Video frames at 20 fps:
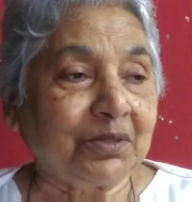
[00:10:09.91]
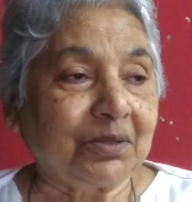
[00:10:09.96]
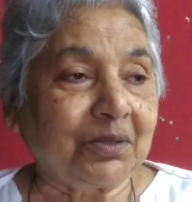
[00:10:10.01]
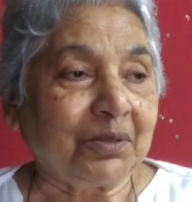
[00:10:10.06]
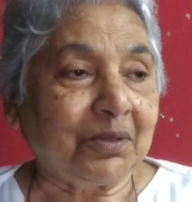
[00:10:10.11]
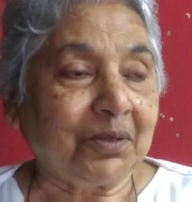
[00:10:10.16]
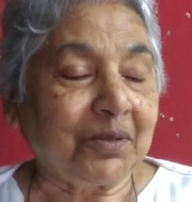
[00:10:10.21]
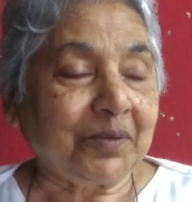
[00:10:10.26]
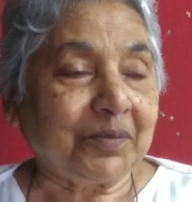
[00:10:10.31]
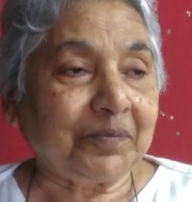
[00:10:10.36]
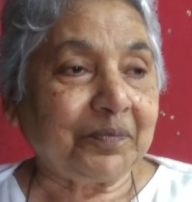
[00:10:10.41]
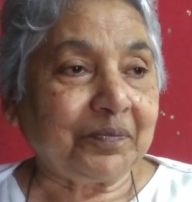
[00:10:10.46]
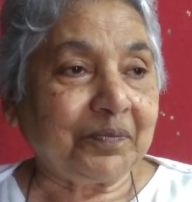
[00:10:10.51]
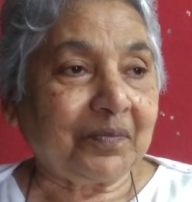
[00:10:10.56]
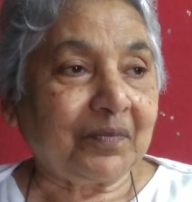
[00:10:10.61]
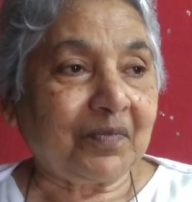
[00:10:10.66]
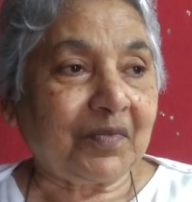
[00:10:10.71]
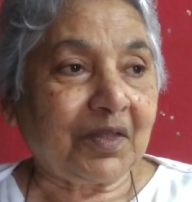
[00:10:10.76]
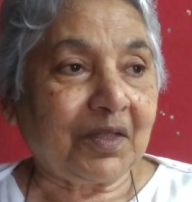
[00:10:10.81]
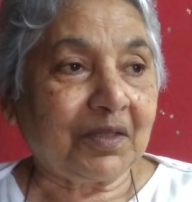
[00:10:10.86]
So
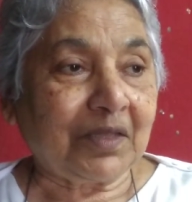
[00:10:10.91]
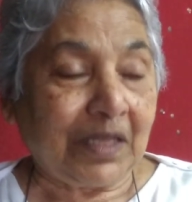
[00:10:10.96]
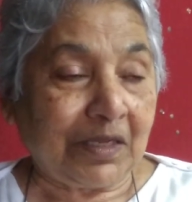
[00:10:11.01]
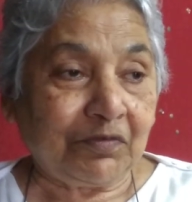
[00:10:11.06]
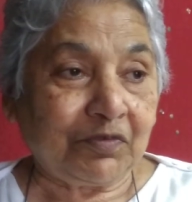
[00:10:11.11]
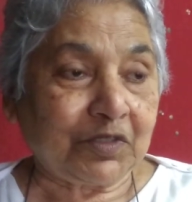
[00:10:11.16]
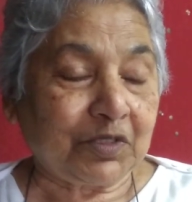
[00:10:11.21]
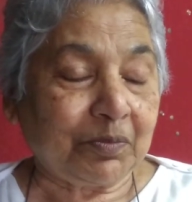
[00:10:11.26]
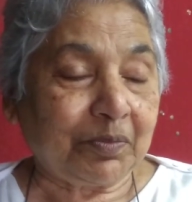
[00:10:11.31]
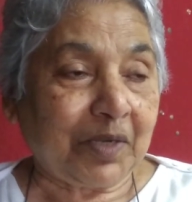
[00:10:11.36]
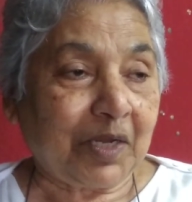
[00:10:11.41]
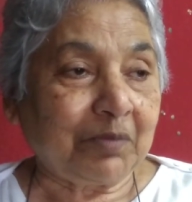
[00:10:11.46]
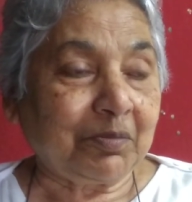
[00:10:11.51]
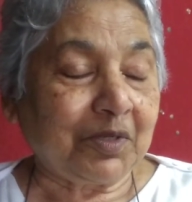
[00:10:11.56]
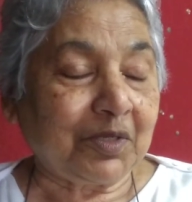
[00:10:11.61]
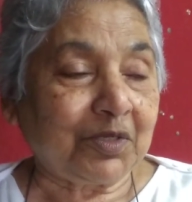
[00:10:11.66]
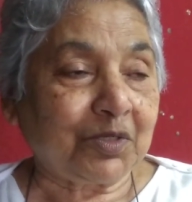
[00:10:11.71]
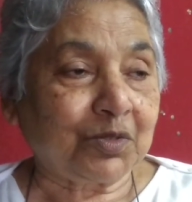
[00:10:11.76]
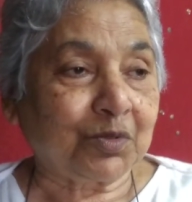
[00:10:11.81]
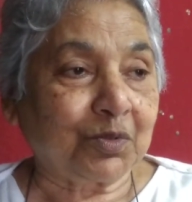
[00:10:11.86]
that was the
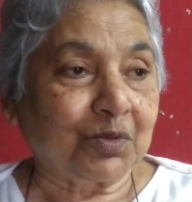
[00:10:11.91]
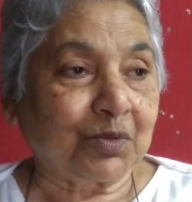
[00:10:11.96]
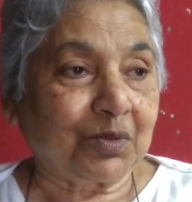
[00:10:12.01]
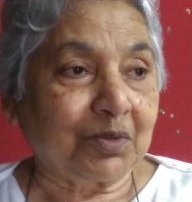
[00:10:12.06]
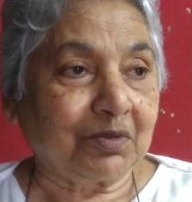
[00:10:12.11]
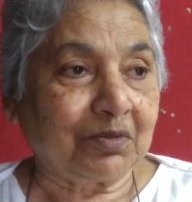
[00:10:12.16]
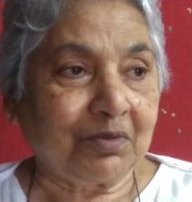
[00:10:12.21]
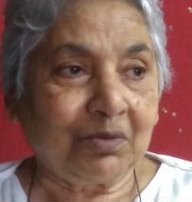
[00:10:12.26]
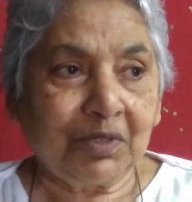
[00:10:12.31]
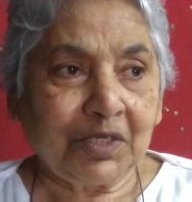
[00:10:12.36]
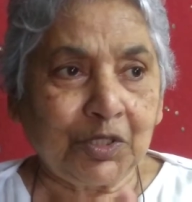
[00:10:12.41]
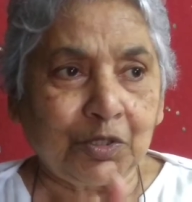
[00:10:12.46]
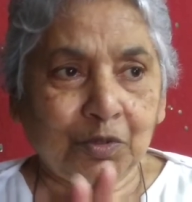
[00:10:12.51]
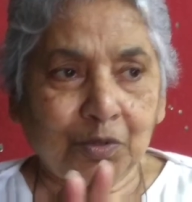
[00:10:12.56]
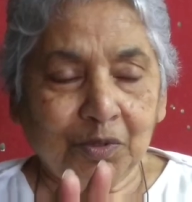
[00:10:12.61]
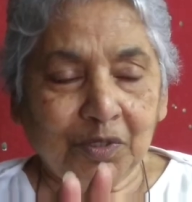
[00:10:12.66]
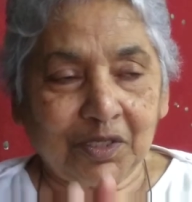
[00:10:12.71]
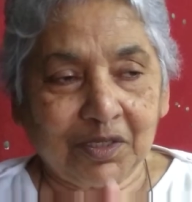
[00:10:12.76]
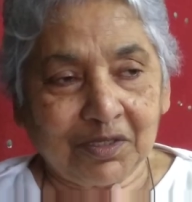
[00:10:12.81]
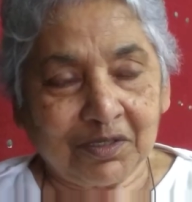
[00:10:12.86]
primary school, only
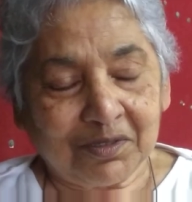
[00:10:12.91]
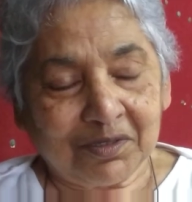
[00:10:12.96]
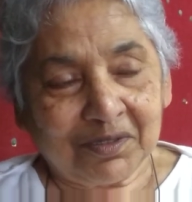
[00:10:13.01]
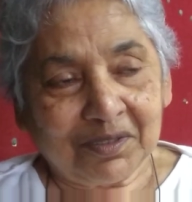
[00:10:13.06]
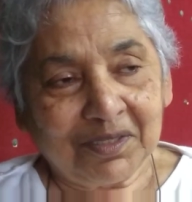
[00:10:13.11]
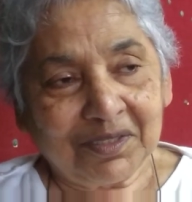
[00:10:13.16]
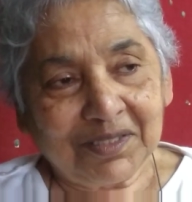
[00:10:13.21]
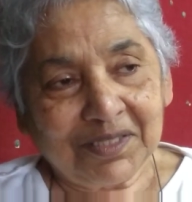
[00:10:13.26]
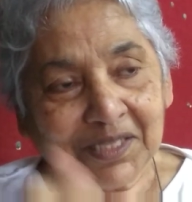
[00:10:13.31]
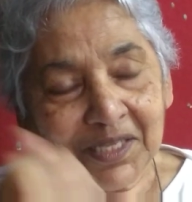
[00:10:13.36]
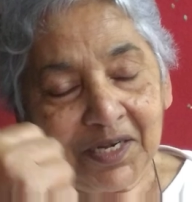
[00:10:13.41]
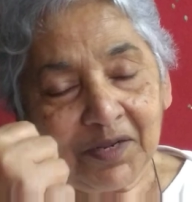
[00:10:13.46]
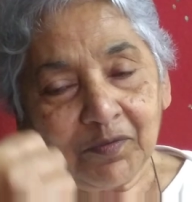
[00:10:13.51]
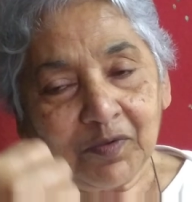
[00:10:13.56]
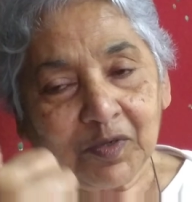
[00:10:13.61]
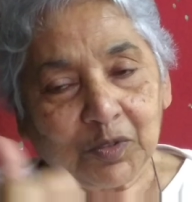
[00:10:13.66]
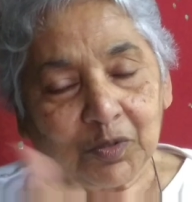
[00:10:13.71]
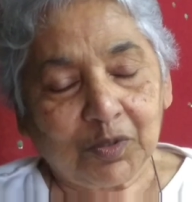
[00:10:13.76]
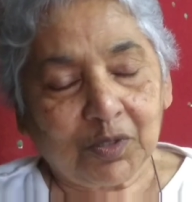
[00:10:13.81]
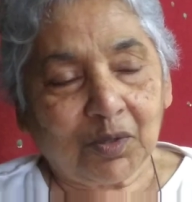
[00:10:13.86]
2 years. Then I
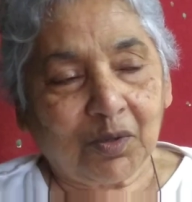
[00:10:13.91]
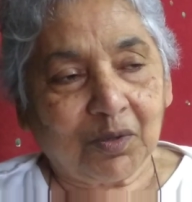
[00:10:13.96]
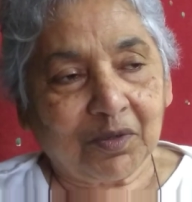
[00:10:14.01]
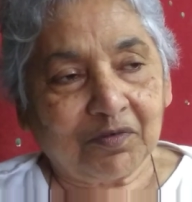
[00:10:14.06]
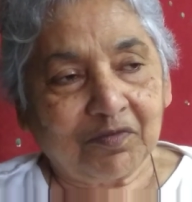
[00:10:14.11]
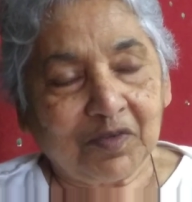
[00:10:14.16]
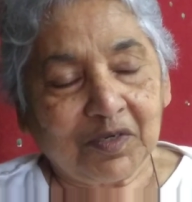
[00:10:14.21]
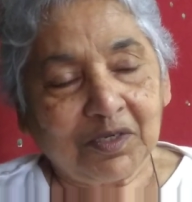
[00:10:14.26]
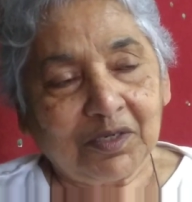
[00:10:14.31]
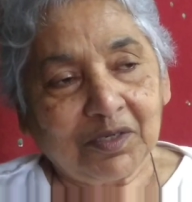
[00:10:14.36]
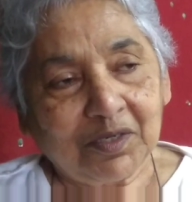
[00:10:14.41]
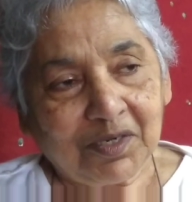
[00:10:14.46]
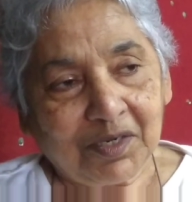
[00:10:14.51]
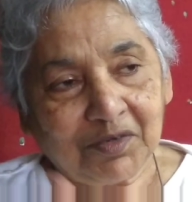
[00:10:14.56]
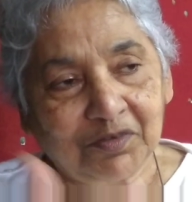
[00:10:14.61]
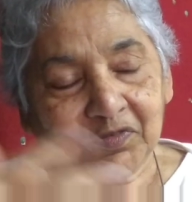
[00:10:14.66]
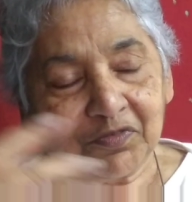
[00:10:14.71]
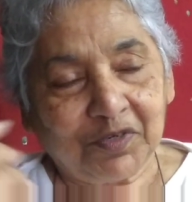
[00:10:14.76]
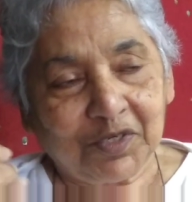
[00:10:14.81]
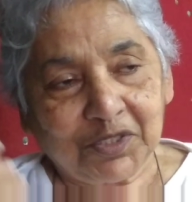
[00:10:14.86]
went to the convent
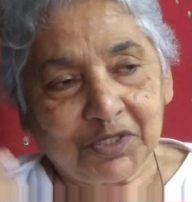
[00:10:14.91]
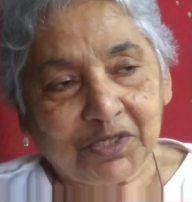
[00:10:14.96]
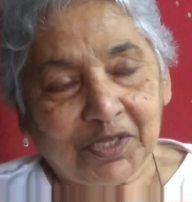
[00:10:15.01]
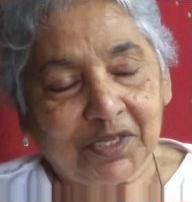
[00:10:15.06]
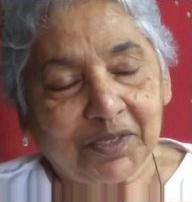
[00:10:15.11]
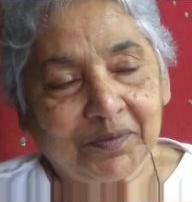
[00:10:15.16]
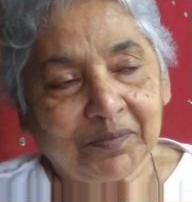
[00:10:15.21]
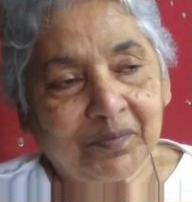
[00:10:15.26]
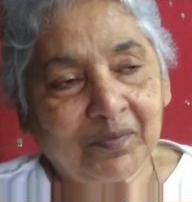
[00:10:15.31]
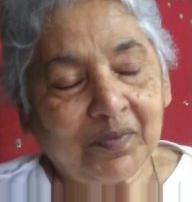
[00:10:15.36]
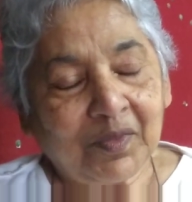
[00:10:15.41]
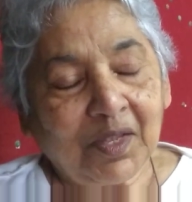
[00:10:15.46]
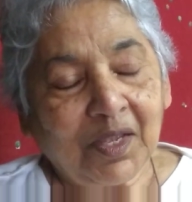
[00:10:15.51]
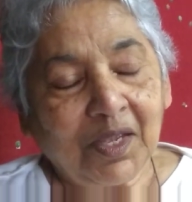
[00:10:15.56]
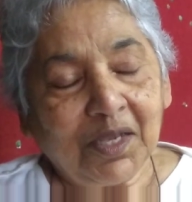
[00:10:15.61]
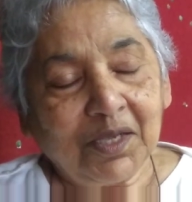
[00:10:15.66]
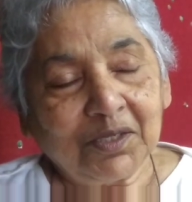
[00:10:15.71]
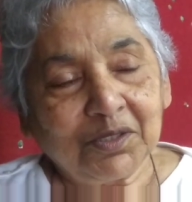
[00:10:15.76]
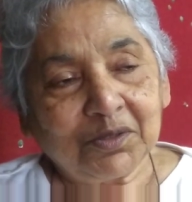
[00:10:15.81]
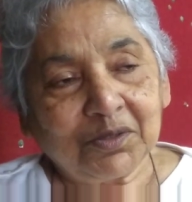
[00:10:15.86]
and finished there.
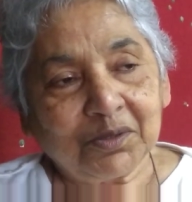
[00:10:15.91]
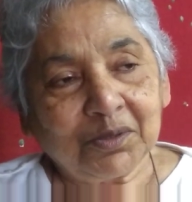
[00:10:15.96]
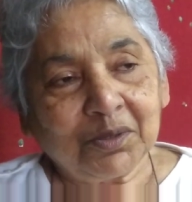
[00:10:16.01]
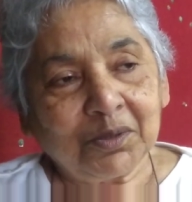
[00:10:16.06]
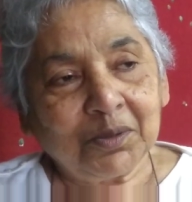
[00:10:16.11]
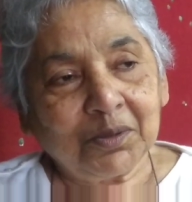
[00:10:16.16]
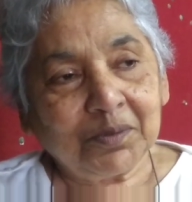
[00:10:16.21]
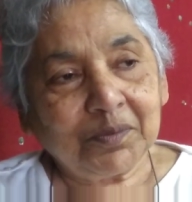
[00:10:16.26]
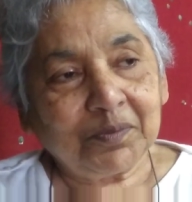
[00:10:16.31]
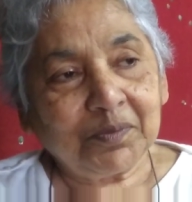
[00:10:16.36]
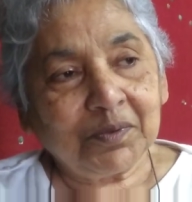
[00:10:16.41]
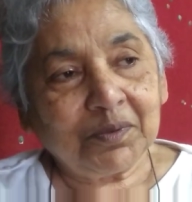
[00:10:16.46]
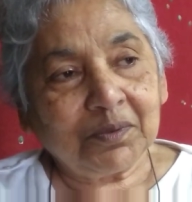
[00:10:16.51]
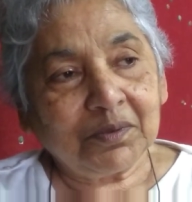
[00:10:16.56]
So